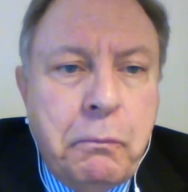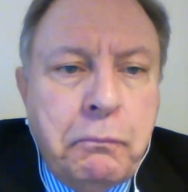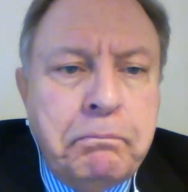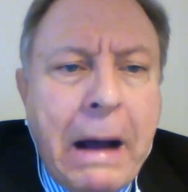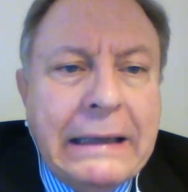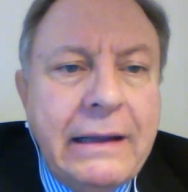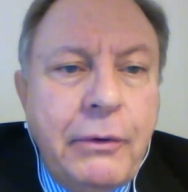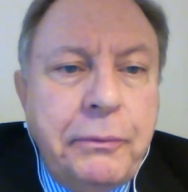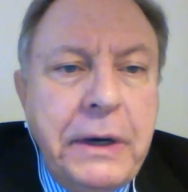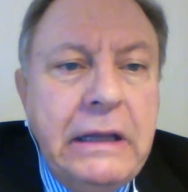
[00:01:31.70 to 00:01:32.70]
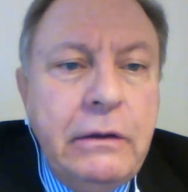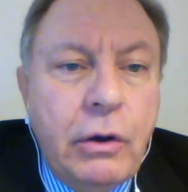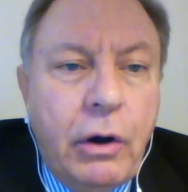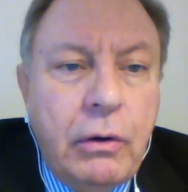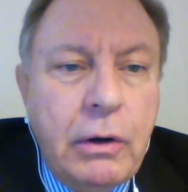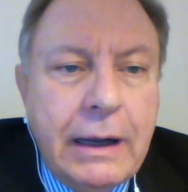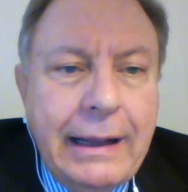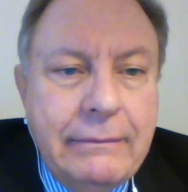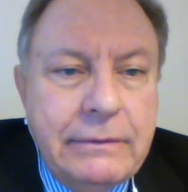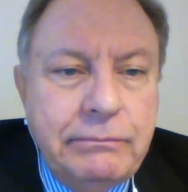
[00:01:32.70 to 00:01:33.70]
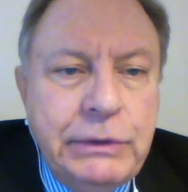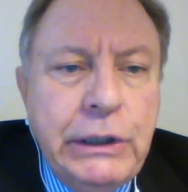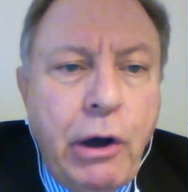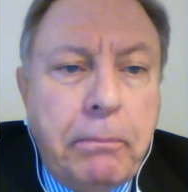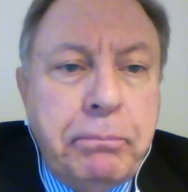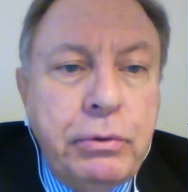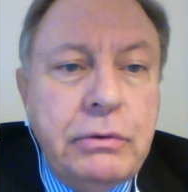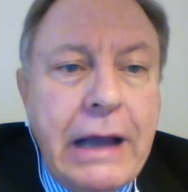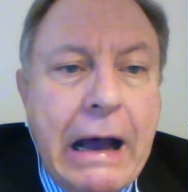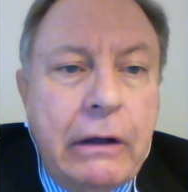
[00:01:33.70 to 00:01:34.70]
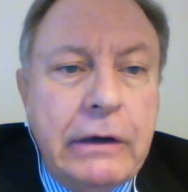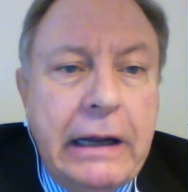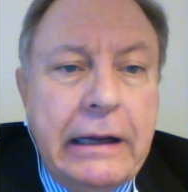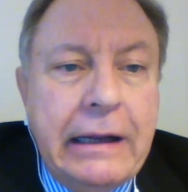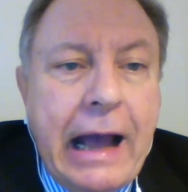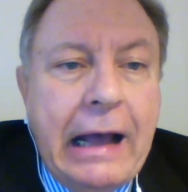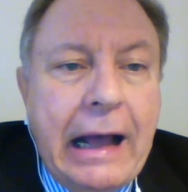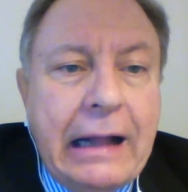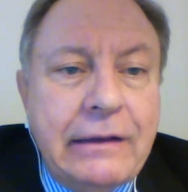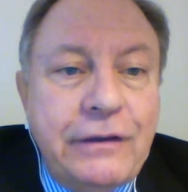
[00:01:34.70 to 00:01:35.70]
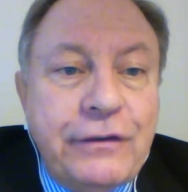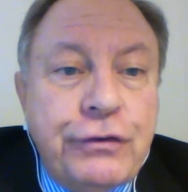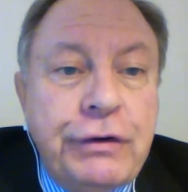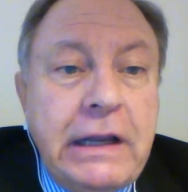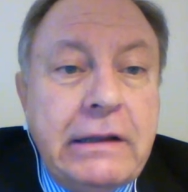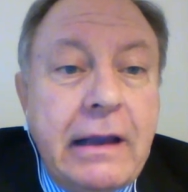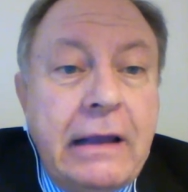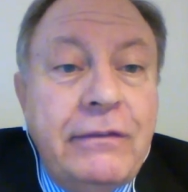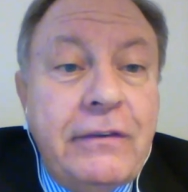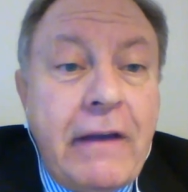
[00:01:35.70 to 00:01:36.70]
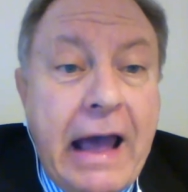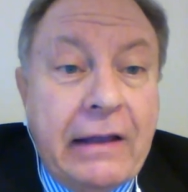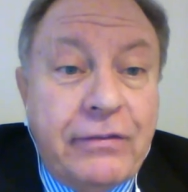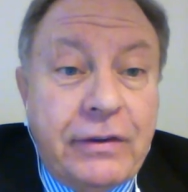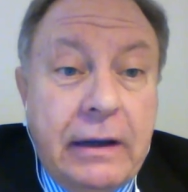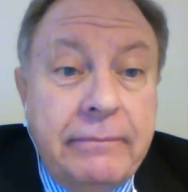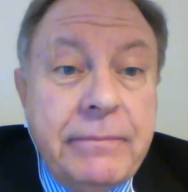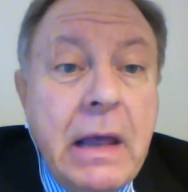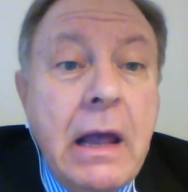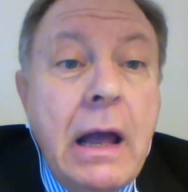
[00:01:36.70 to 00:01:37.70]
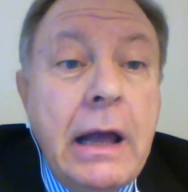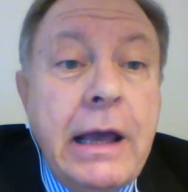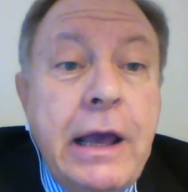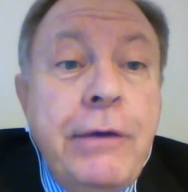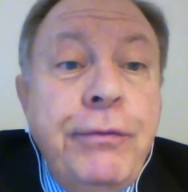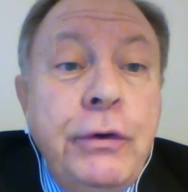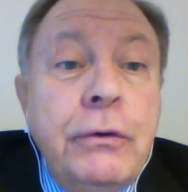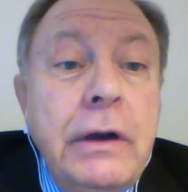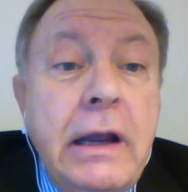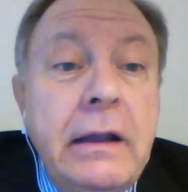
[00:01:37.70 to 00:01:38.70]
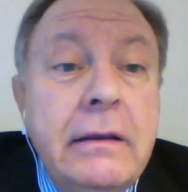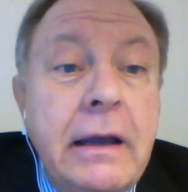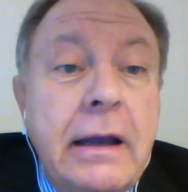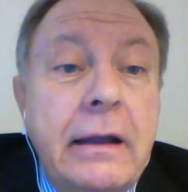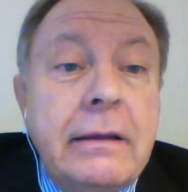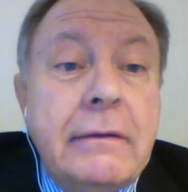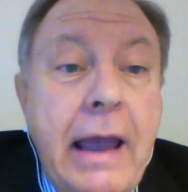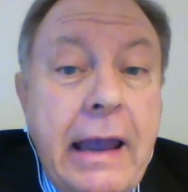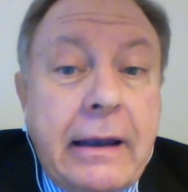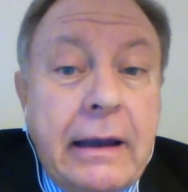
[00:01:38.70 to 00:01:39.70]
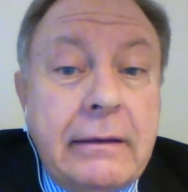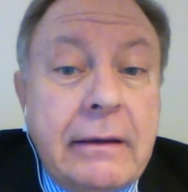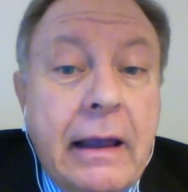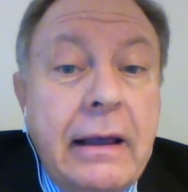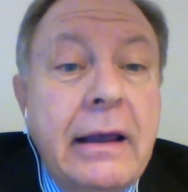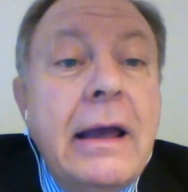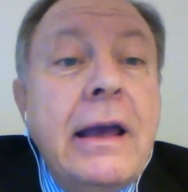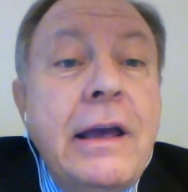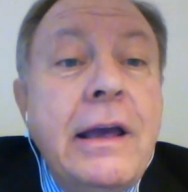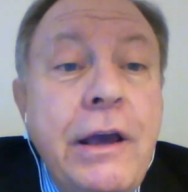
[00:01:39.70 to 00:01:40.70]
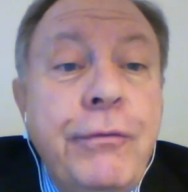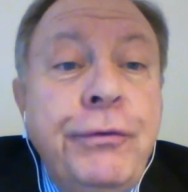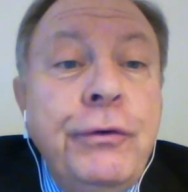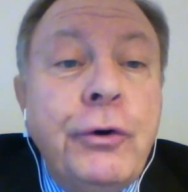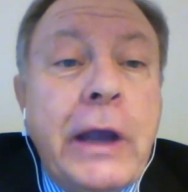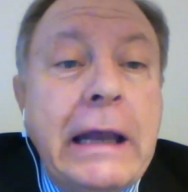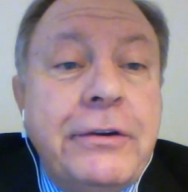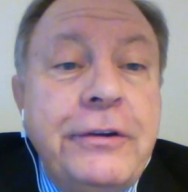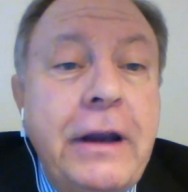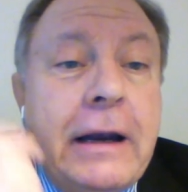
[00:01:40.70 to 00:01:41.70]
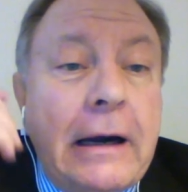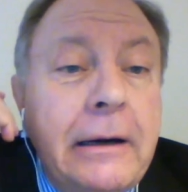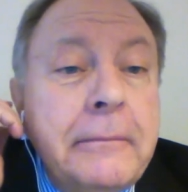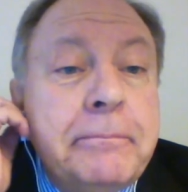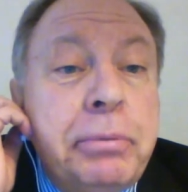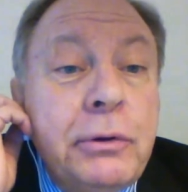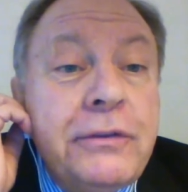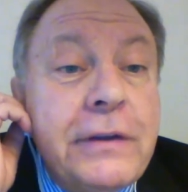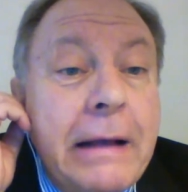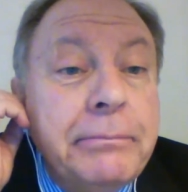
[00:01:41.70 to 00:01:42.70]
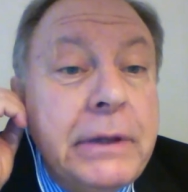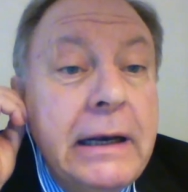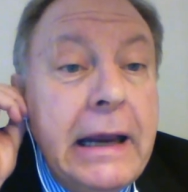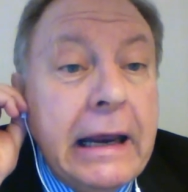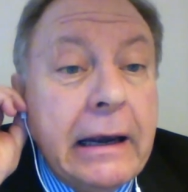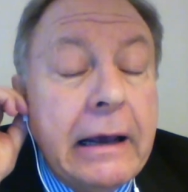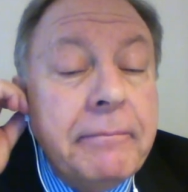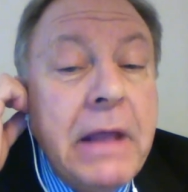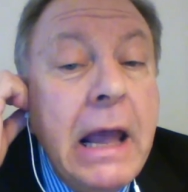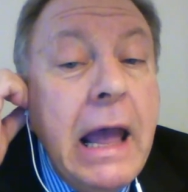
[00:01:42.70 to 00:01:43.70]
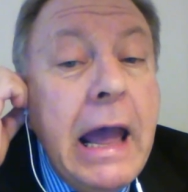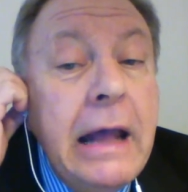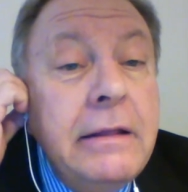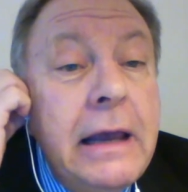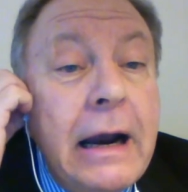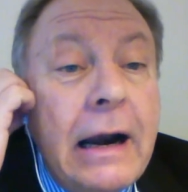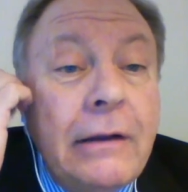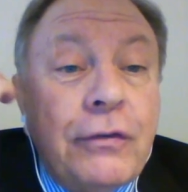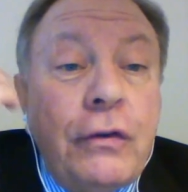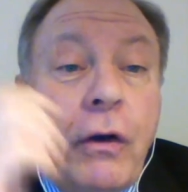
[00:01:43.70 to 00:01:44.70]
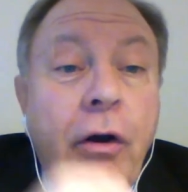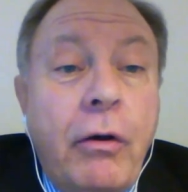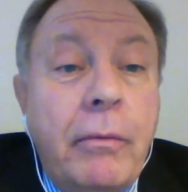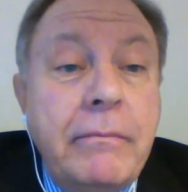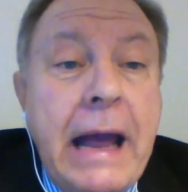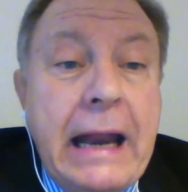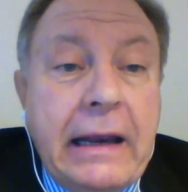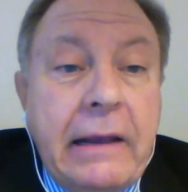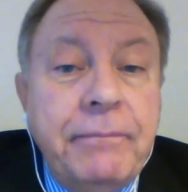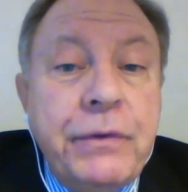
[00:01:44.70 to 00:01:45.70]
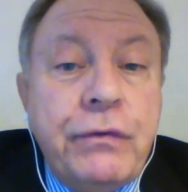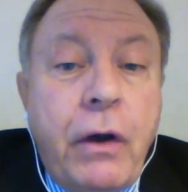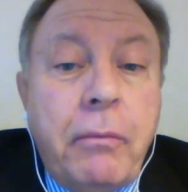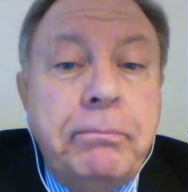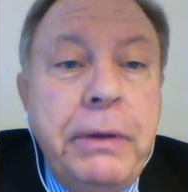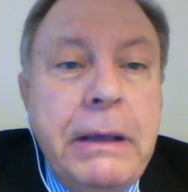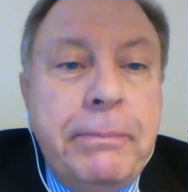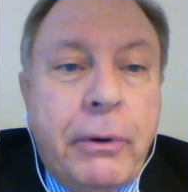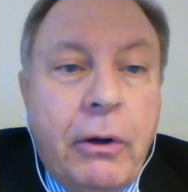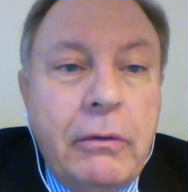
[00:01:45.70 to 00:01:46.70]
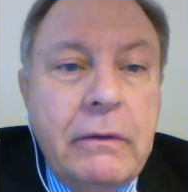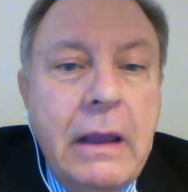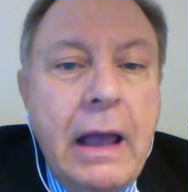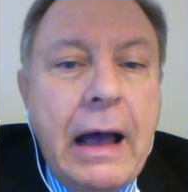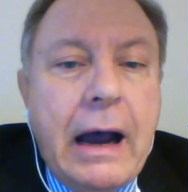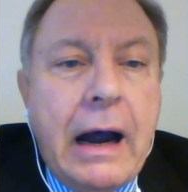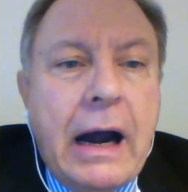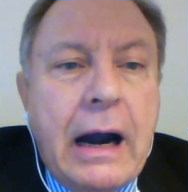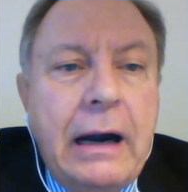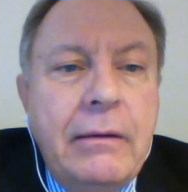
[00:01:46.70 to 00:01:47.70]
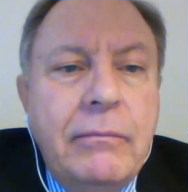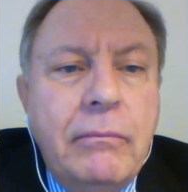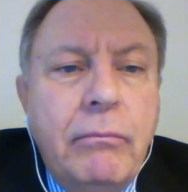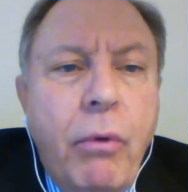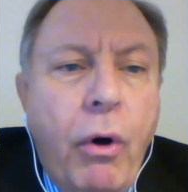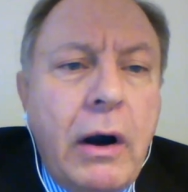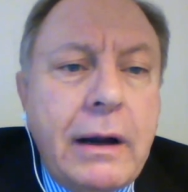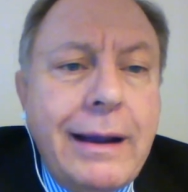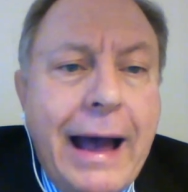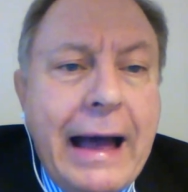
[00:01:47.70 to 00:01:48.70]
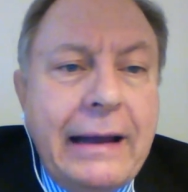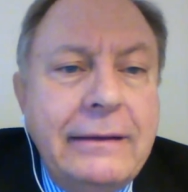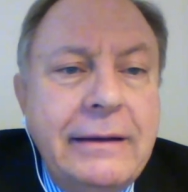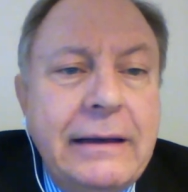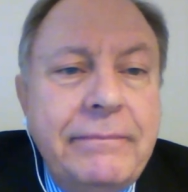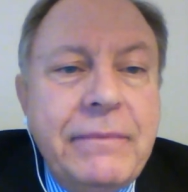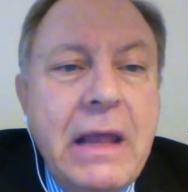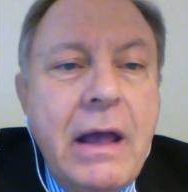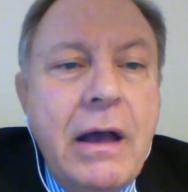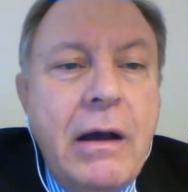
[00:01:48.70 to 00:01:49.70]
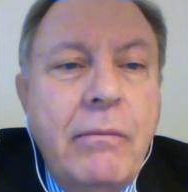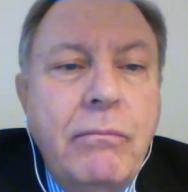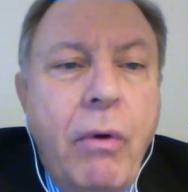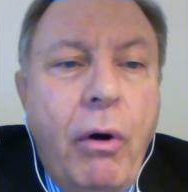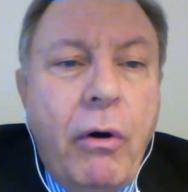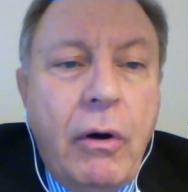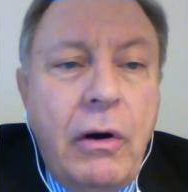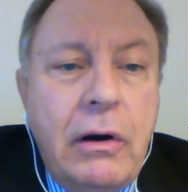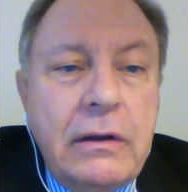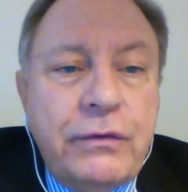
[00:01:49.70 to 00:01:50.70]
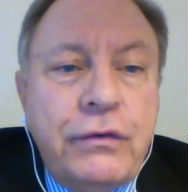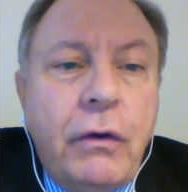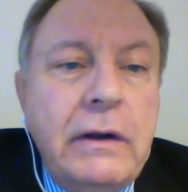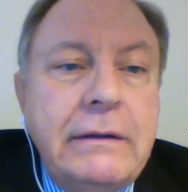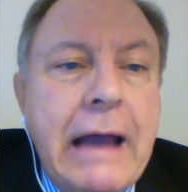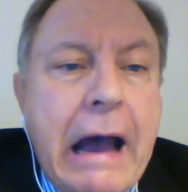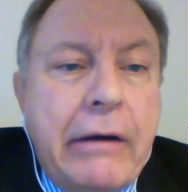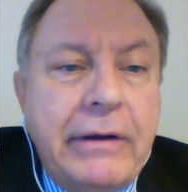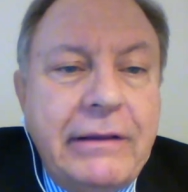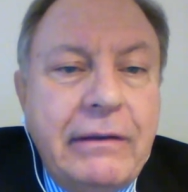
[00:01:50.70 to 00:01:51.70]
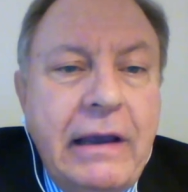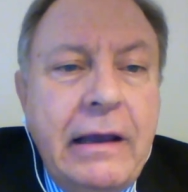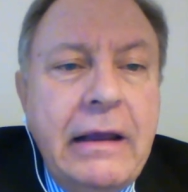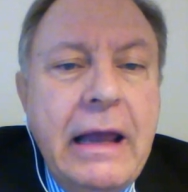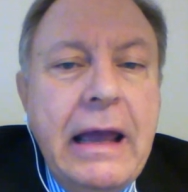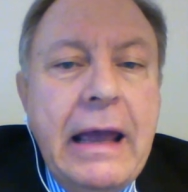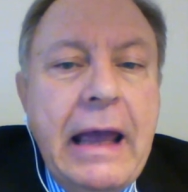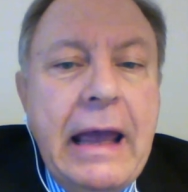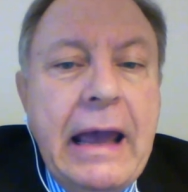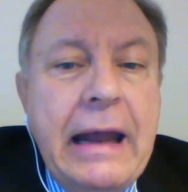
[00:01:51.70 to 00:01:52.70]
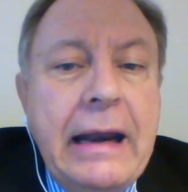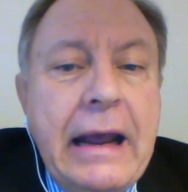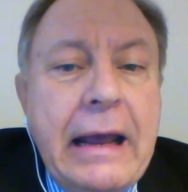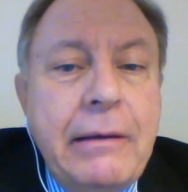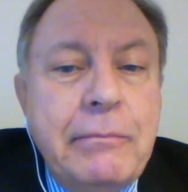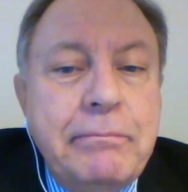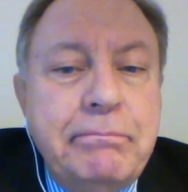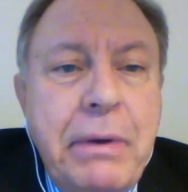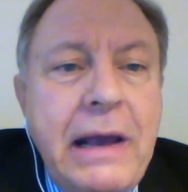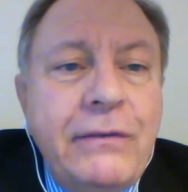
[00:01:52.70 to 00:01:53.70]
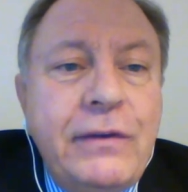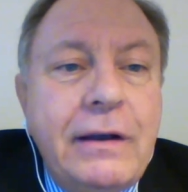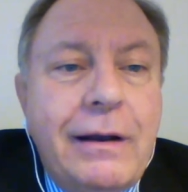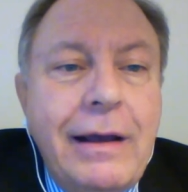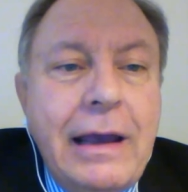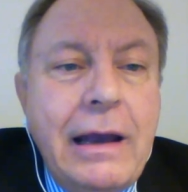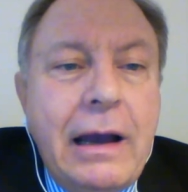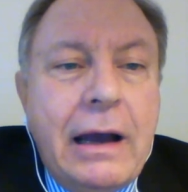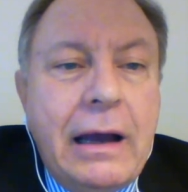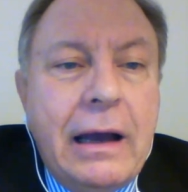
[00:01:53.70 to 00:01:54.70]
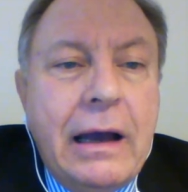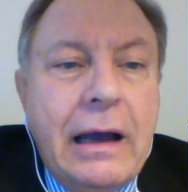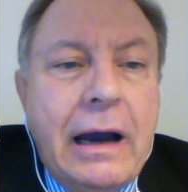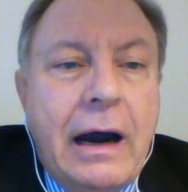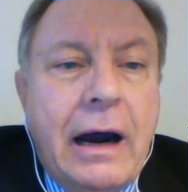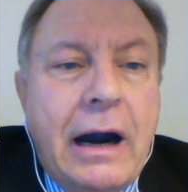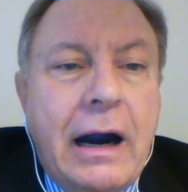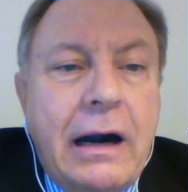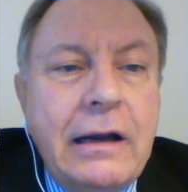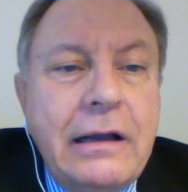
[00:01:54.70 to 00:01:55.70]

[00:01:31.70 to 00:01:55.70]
by the window, put down at the street and says, if you need, take it. If you can share, put something in. And there are so many. So people are more kind, more solidarity, and basically are,